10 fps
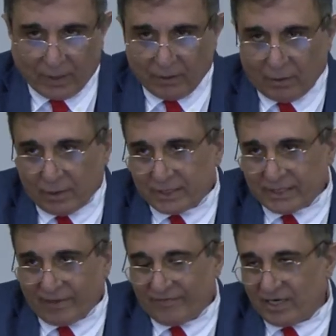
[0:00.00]
you know,
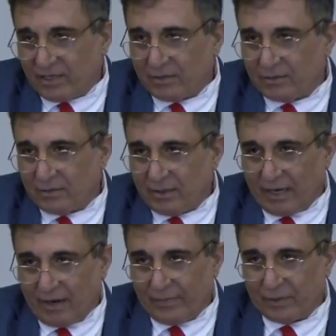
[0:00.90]
it's a very
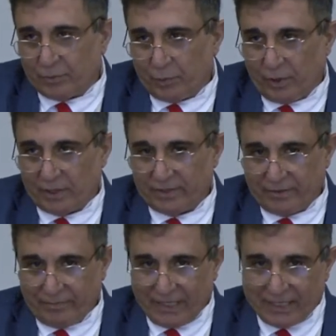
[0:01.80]
Arabic word,
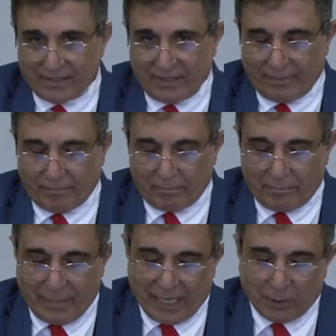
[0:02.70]
means the
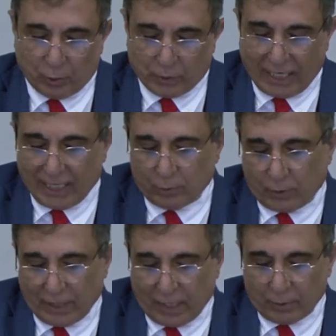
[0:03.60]
man who died
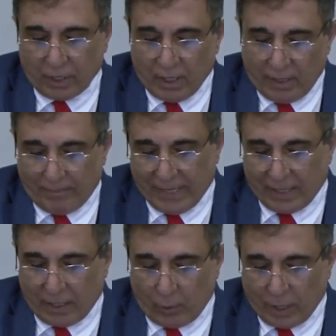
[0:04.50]
without,
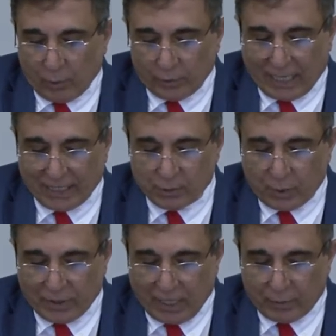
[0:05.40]
uh, one who dies
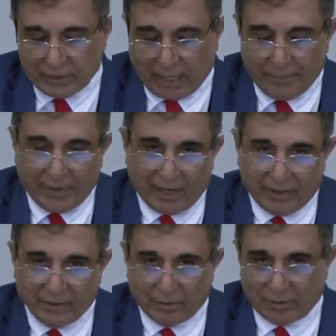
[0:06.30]
without a
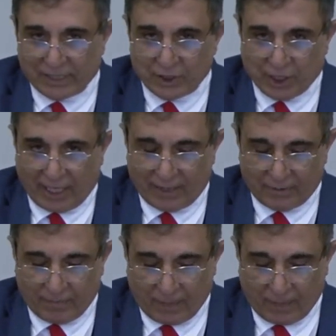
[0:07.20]
parent or a child.